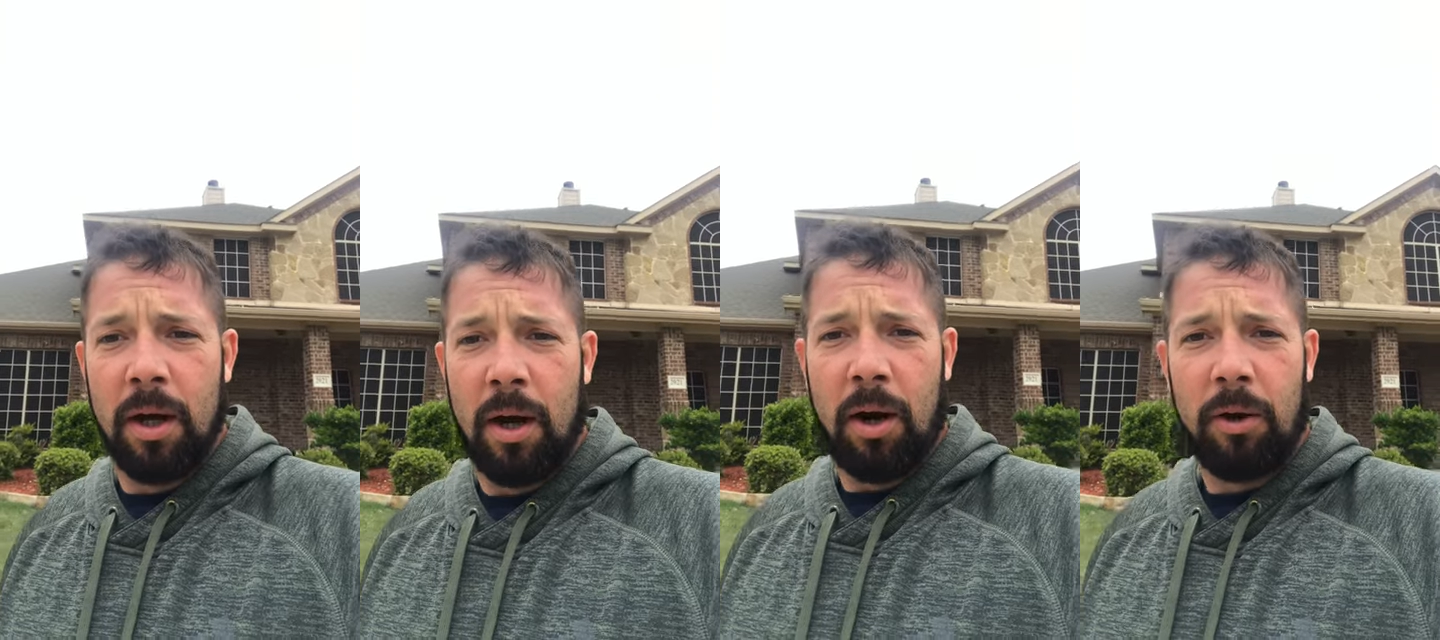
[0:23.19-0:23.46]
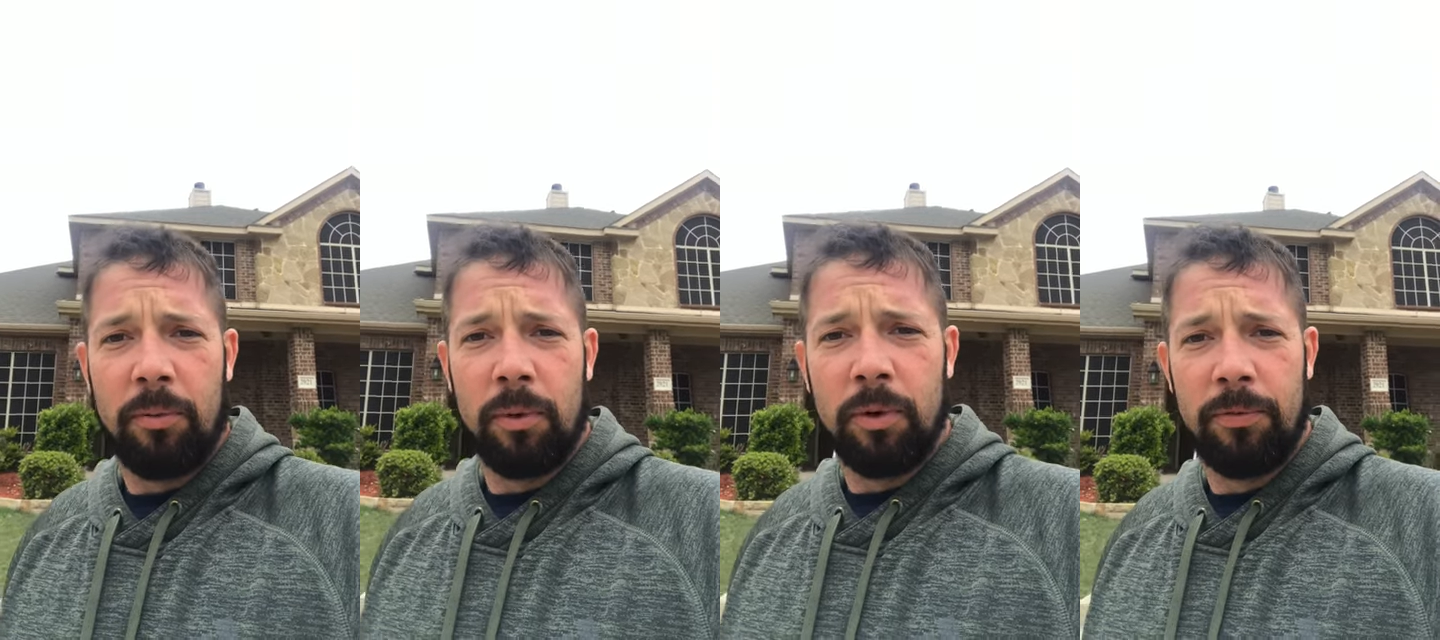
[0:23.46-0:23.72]

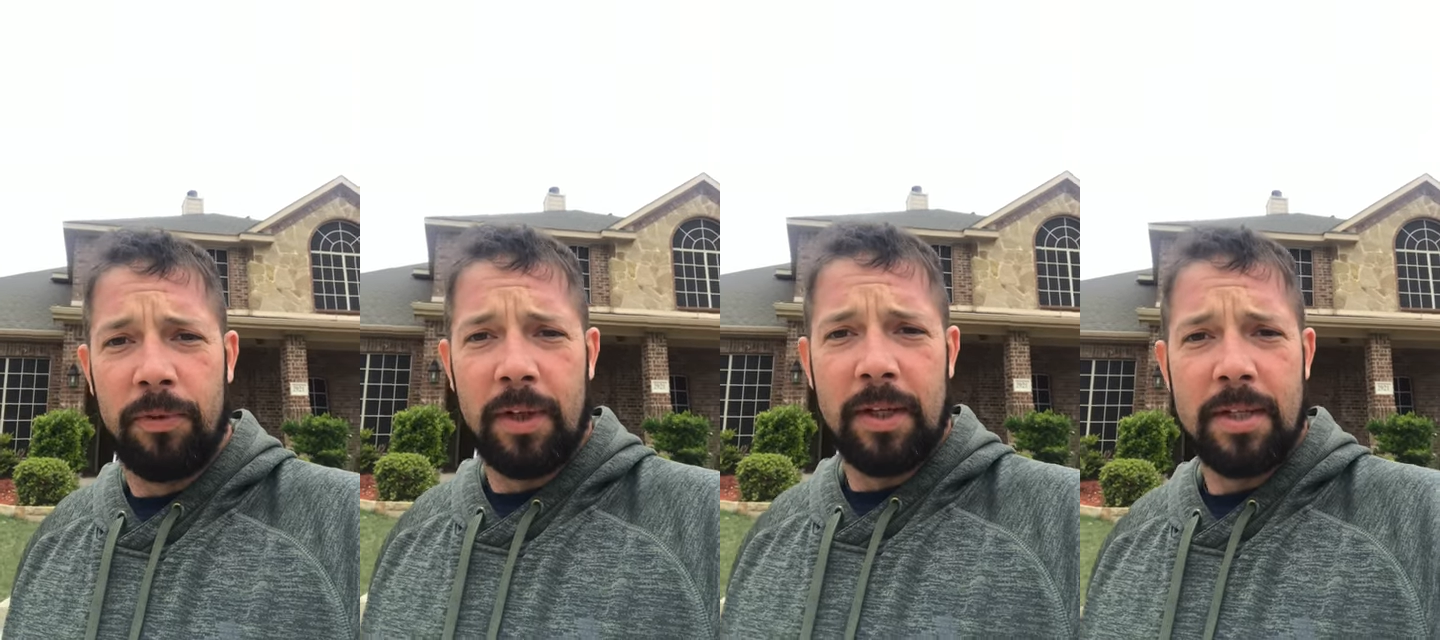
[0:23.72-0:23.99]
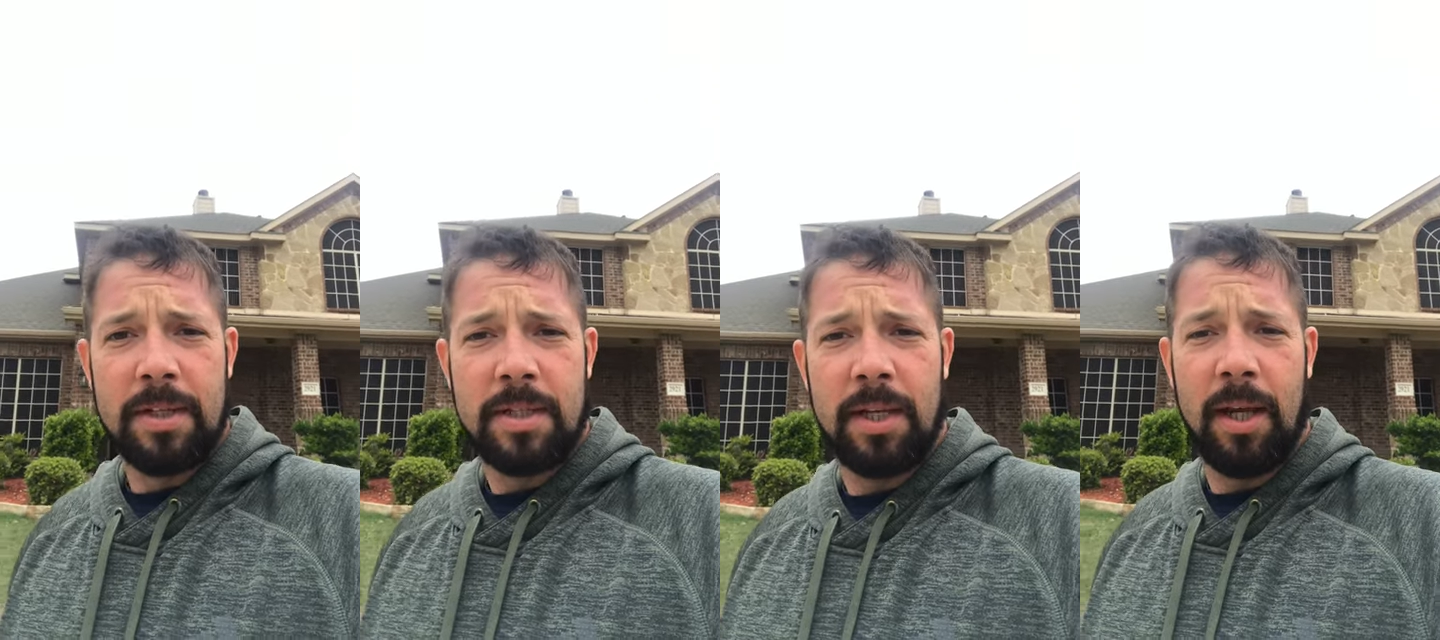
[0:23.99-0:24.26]
our roof
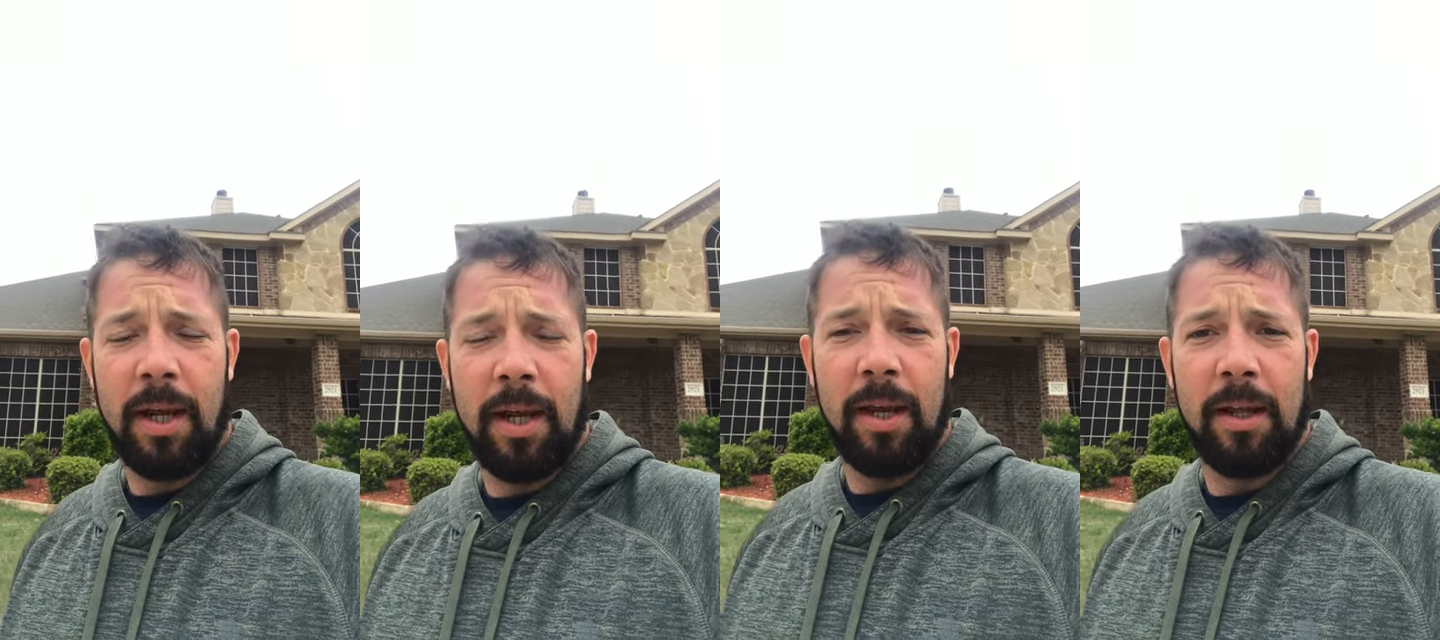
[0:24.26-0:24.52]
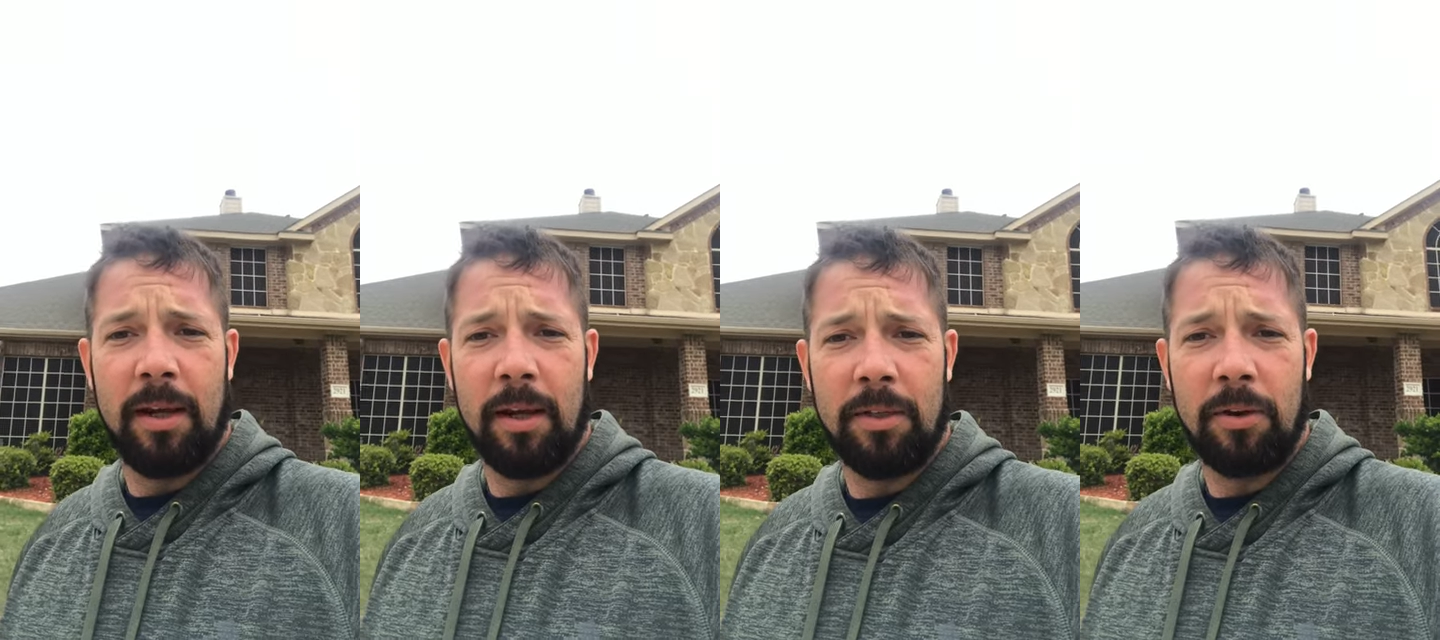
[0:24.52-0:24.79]
is and a